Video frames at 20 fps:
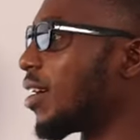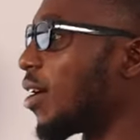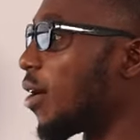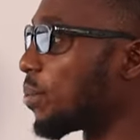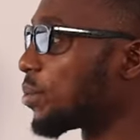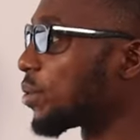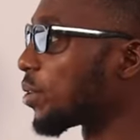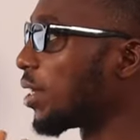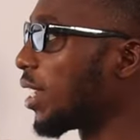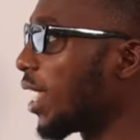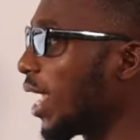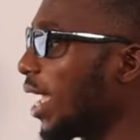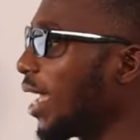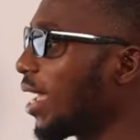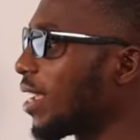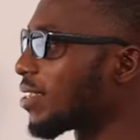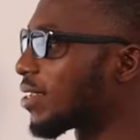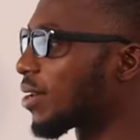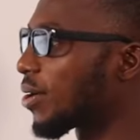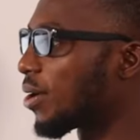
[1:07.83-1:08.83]
Option
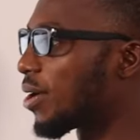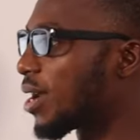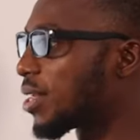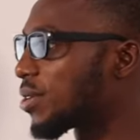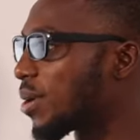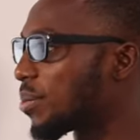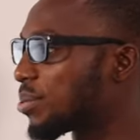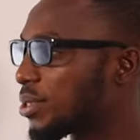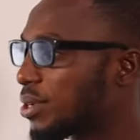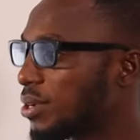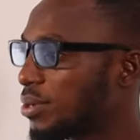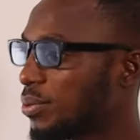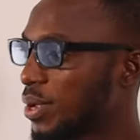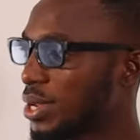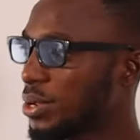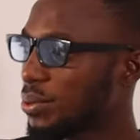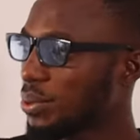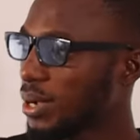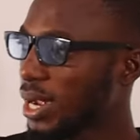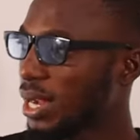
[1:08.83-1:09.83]
A is the correct option.
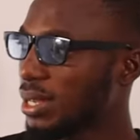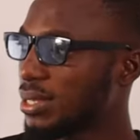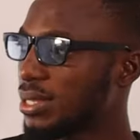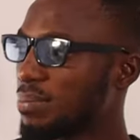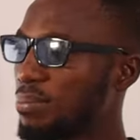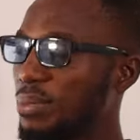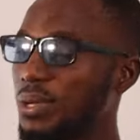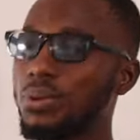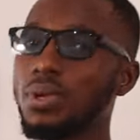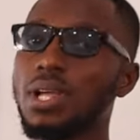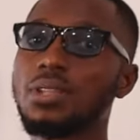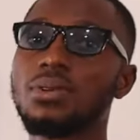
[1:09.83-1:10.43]
When you look at milk,